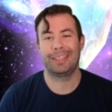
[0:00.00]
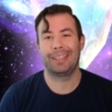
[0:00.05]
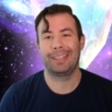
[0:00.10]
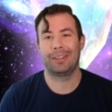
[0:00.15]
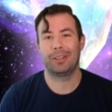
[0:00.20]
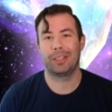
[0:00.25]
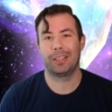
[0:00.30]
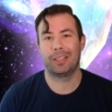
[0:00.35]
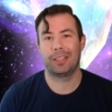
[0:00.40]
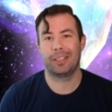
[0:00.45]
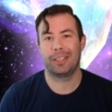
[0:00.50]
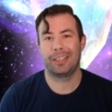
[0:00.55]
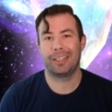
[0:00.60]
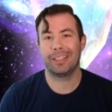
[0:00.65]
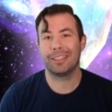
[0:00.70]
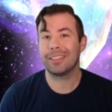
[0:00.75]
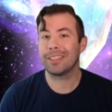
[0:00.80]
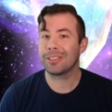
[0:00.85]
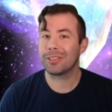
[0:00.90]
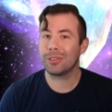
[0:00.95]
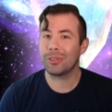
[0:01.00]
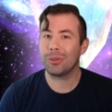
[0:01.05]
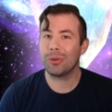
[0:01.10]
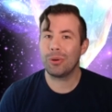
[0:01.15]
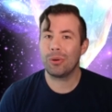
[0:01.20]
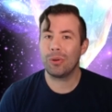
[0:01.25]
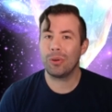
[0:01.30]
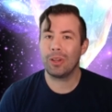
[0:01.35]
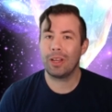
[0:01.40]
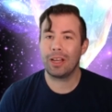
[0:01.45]
and it doesn't do a
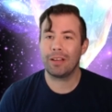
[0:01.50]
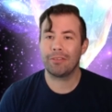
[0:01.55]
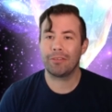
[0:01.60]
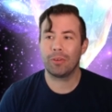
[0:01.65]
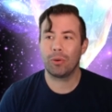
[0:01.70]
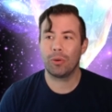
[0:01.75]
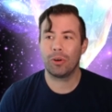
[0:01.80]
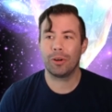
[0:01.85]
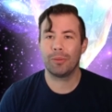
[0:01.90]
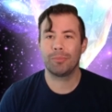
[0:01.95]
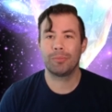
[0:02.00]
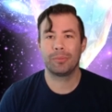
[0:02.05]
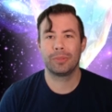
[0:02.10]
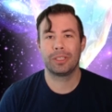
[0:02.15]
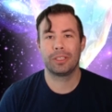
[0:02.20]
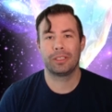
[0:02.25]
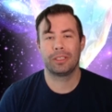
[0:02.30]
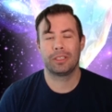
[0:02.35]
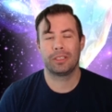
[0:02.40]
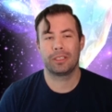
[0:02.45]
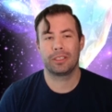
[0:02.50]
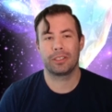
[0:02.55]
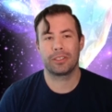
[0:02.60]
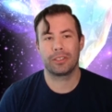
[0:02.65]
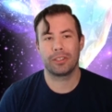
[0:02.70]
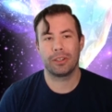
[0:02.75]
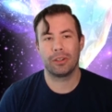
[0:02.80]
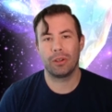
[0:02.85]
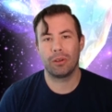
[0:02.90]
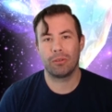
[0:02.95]
whole lot for him.
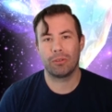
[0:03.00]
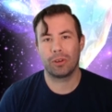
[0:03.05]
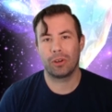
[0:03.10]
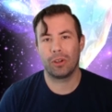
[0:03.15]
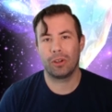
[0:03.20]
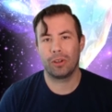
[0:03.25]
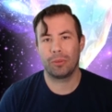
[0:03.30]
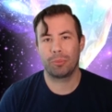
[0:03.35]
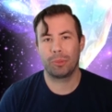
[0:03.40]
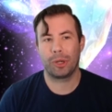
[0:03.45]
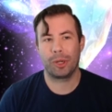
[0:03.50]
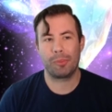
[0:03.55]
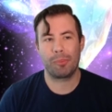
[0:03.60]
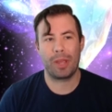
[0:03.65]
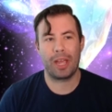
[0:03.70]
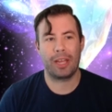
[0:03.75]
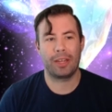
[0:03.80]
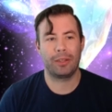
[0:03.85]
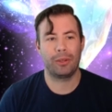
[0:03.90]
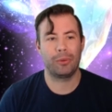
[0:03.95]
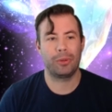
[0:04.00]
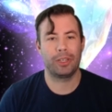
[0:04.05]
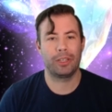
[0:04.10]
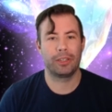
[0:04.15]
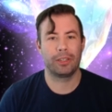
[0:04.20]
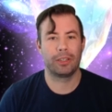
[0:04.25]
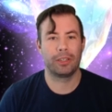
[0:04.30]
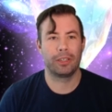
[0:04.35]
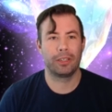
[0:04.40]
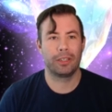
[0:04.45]
Still overall a pretty bad unit.
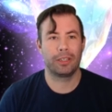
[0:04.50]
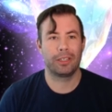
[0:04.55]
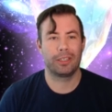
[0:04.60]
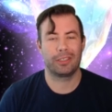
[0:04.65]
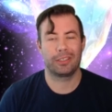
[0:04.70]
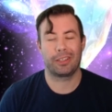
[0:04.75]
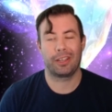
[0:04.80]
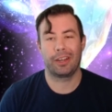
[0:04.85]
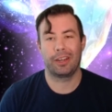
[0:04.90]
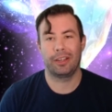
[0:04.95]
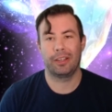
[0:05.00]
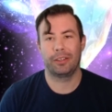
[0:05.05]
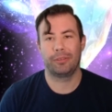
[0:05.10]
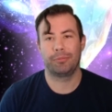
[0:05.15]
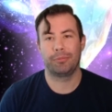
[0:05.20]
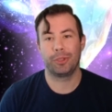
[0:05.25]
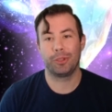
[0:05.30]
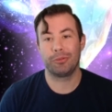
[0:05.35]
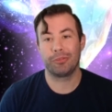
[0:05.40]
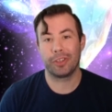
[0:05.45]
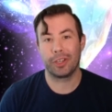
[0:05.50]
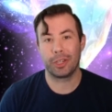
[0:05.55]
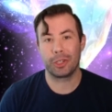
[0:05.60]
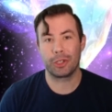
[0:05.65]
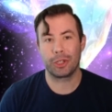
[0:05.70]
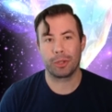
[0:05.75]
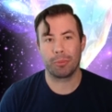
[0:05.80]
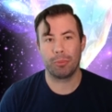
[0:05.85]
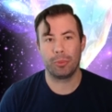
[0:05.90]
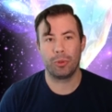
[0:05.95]
He's got a new
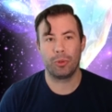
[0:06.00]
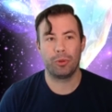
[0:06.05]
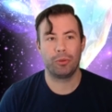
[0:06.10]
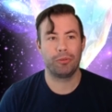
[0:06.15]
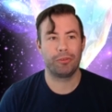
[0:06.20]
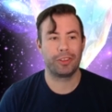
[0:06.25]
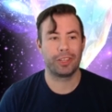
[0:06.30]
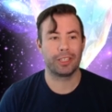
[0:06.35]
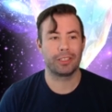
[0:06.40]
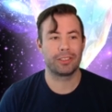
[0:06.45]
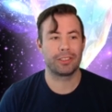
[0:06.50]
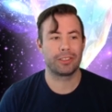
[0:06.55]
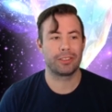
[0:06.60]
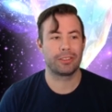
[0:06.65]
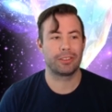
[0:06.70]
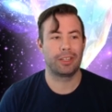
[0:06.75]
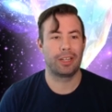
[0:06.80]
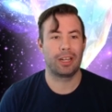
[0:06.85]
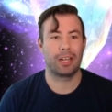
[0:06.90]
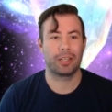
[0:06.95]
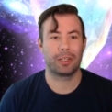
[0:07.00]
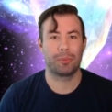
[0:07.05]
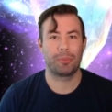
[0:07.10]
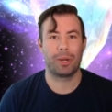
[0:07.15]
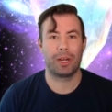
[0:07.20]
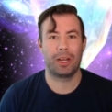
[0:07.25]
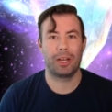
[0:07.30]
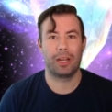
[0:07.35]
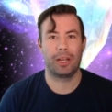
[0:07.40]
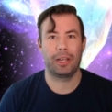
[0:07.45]
finishing move that's locked
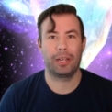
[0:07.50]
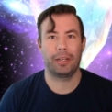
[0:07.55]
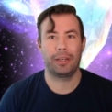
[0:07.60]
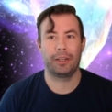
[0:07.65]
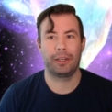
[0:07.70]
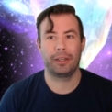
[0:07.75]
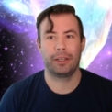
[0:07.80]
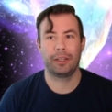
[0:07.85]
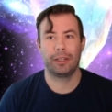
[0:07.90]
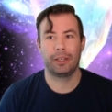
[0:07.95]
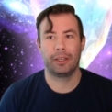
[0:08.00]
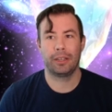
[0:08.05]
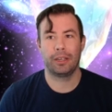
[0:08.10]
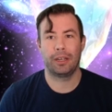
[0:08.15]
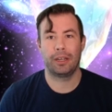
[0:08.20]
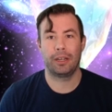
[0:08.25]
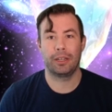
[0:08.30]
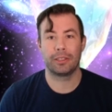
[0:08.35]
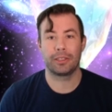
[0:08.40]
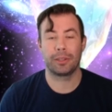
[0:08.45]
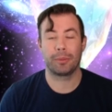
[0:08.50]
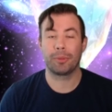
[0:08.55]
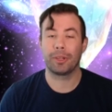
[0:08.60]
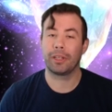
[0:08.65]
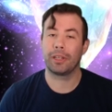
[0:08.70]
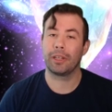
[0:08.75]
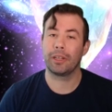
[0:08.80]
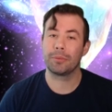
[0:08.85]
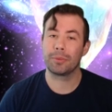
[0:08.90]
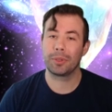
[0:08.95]
behind something
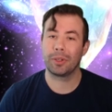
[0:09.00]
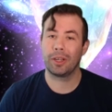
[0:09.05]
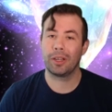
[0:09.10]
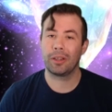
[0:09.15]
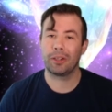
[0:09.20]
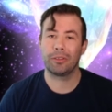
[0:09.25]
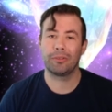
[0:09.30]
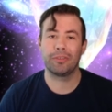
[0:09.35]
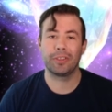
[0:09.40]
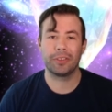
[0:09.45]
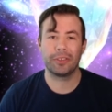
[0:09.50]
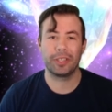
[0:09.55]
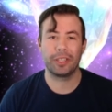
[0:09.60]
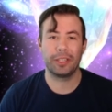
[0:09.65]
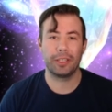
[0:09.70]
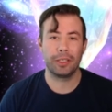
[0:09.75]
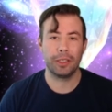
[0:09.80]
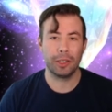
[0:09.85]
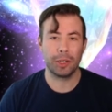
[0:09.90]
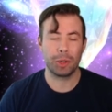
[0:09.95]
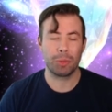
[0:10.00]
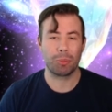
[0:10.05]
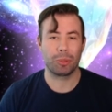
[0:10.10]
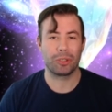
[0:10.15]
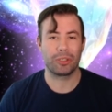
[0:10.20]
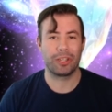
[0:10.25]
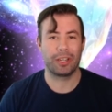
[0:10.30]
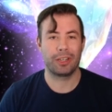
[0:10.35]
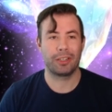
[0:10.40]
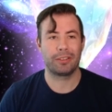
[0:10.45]
that gives 150%
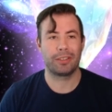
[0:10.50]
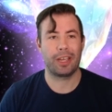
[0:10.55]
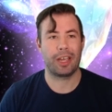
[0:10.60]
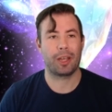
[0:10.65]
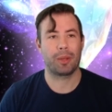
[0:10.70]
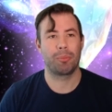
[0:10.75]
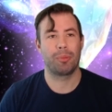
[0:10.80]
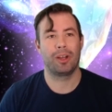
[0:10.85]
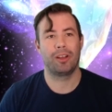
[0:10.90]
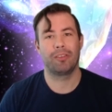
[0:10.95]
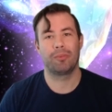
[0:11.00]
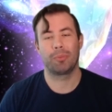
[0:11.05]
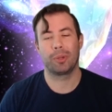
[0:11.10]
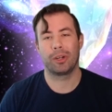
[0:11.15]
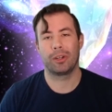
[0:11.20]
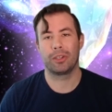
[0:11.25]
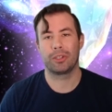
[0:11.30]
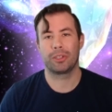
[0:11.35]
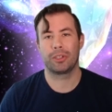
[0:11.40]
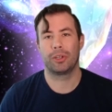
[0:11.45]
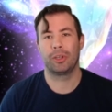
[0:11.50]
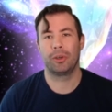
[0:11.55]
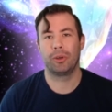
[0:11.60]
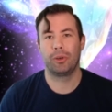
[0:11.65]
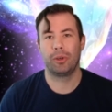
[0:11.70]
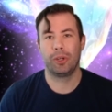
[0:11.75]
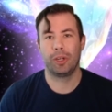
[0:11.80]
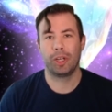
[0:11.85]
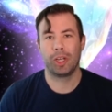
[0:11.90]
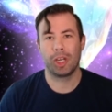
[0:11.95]
attack buff, but also
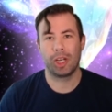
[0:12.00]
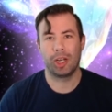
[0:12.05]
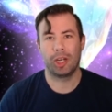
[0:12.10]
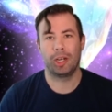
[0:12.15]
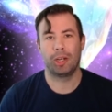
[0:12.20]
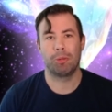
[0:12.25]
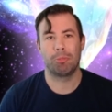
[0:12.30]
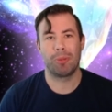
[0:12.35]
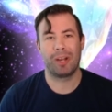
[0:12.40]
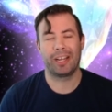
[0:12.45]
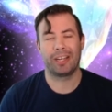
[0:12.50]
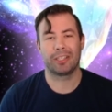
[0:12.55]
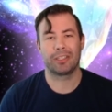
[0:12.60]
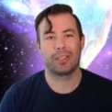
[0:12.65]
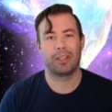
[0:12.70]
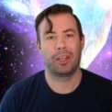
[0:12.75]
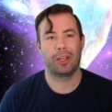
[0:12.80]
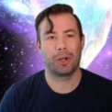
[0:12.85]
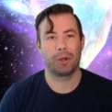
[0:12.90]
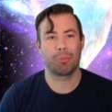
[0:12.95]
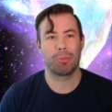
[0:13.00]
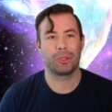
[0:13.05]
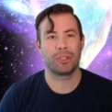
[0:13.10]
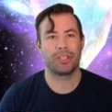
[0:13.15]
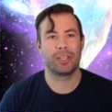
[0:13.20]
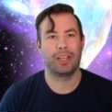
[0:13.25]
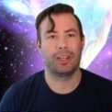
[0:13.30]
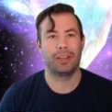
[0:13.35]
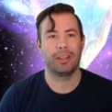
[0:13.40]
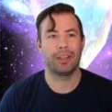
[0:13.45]
minus
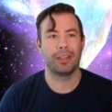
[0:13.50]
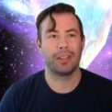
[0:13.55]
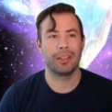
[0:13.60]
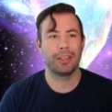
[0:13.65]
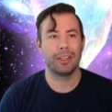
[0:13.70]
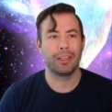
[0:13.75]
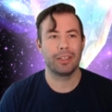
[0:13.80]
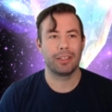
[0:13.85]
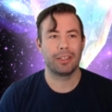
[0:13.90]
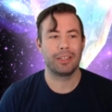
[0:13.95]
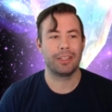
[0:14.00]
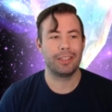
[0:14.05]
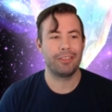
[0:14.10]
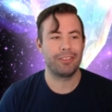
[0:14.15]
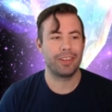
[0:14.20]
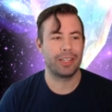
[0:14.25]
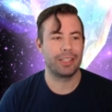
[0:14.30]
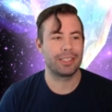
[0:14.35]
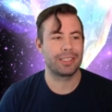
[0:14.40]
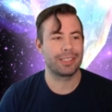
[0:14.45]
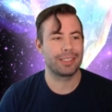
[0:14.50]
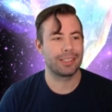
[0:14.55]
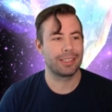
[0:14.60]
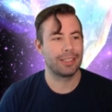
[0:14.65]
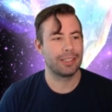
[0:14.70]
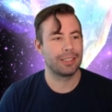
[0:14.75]
100% defense